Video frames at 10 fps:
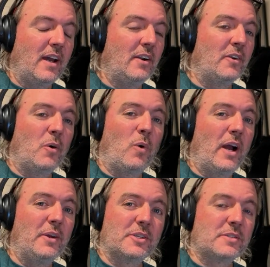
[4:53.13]
I don't, I don't
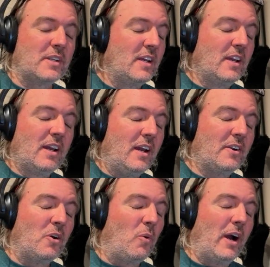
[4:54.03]
even, you stream? I don't know
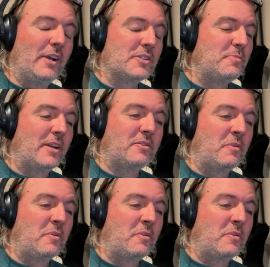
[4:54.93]
was why you expect me to